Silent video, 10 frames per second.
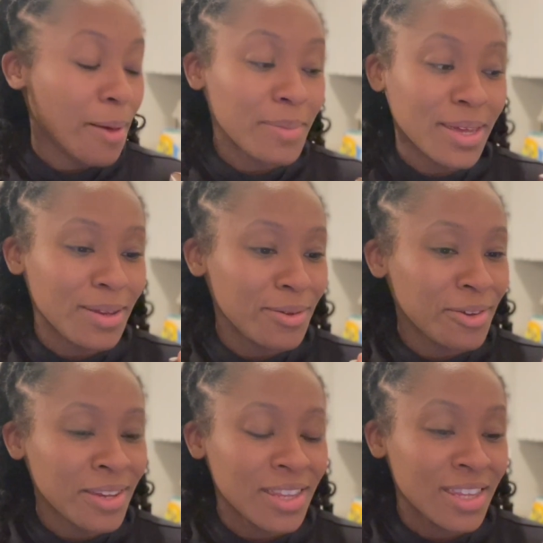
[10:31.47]
mean,
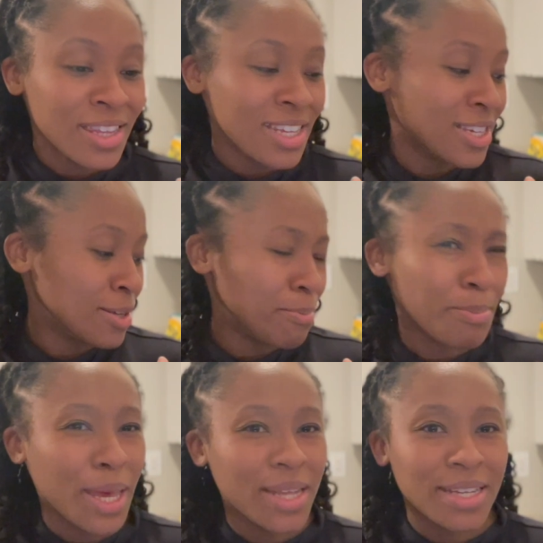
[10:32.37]
this is a
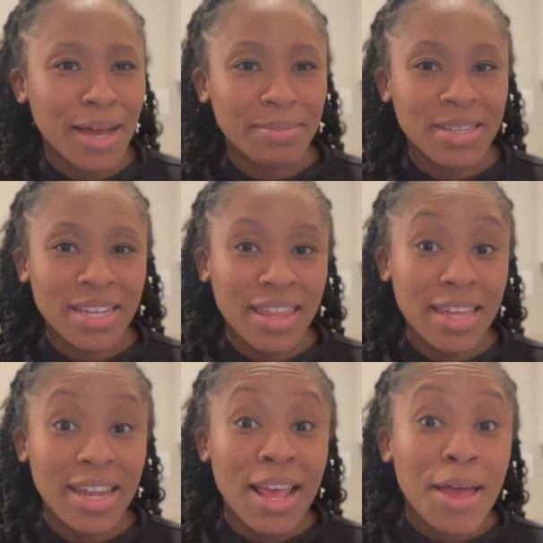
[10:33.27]
bad time to say
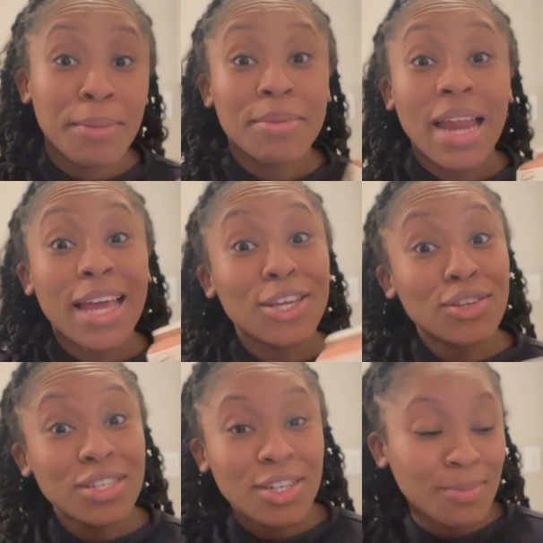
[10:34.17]
that, but I
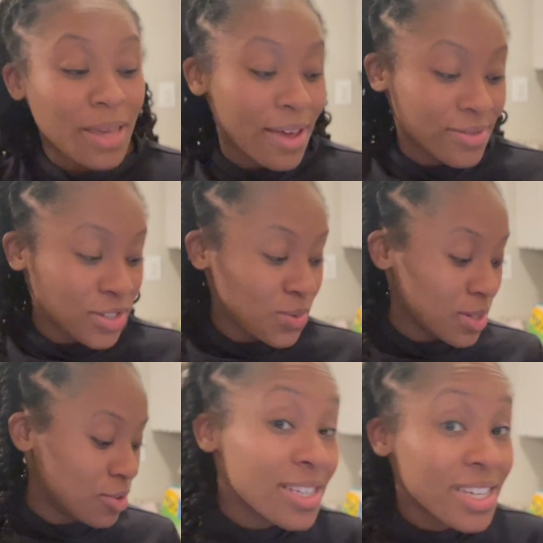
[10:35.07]
usually don't be having a
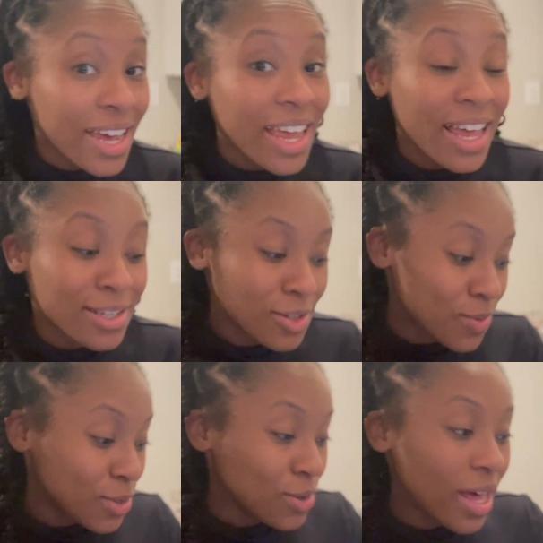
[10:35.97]
sweet tooth. Zach has a
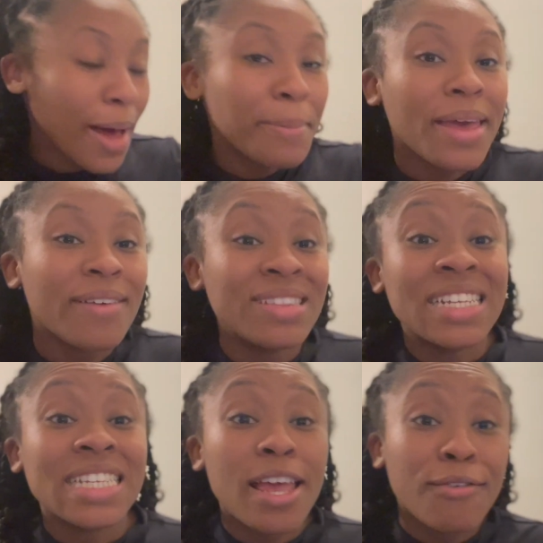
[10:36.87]
sweet tooth. I be having
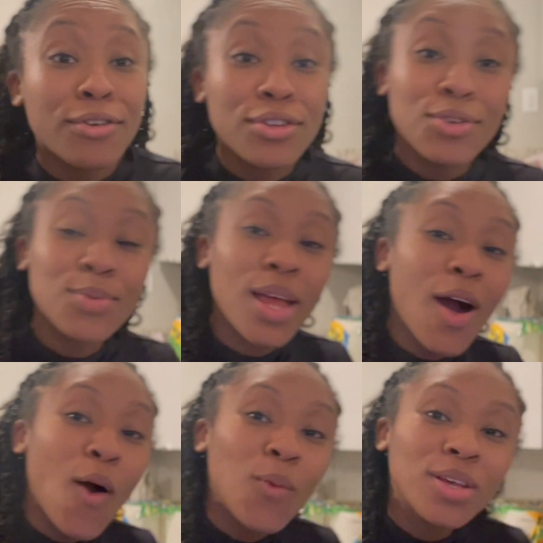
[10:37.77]
a savory tooth. I
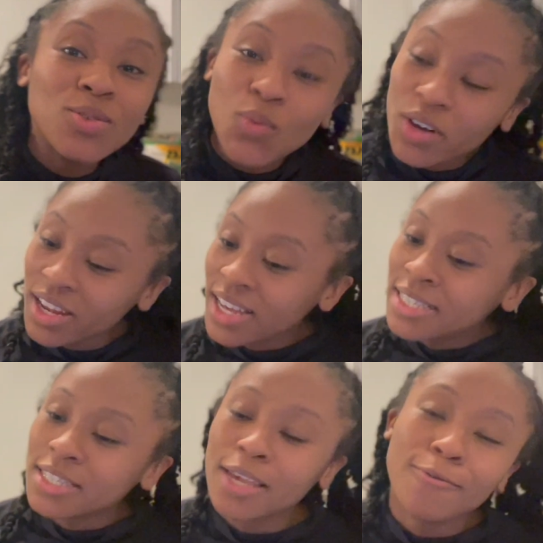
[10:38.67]
always want
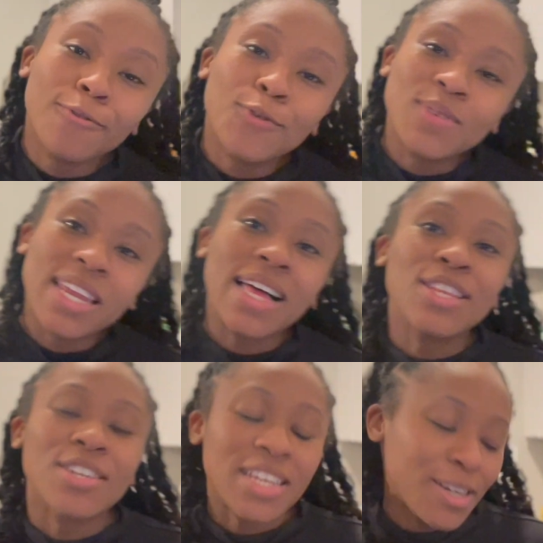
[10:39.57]
savory foods, and I
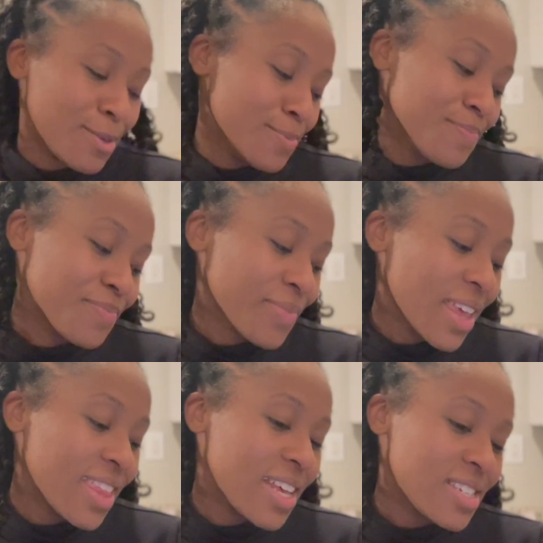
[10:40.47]
looked it up,
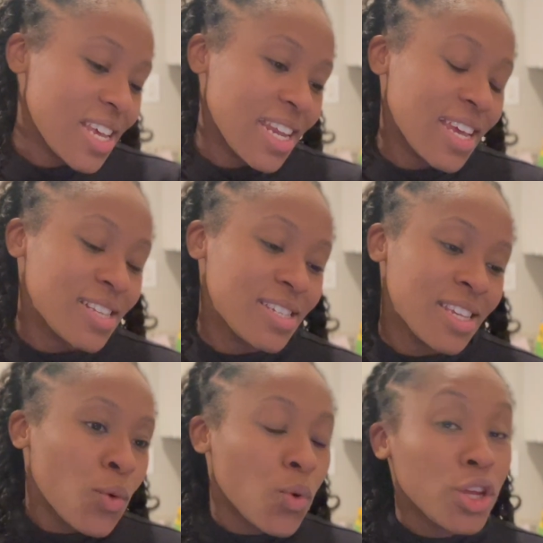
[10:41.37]
and they said it's
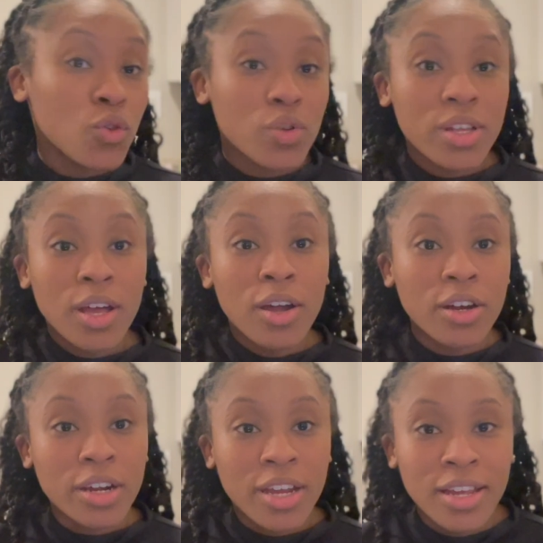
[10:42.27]
when you're really
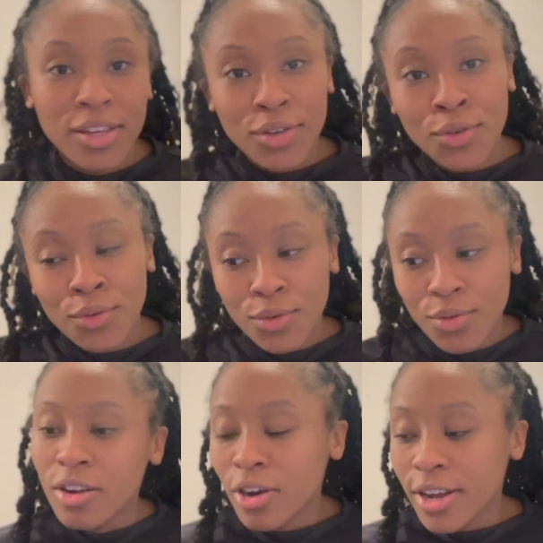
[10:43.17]
hungry,
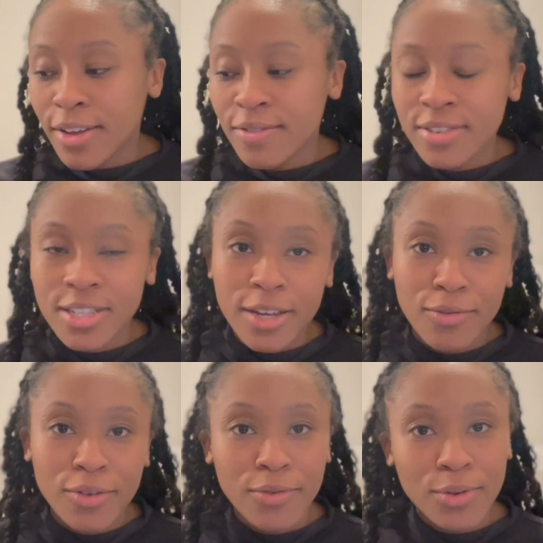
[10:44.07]
you crave
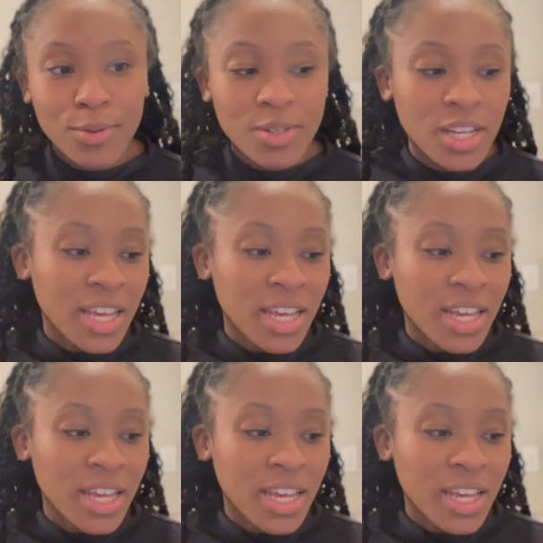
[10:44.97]
savory foods.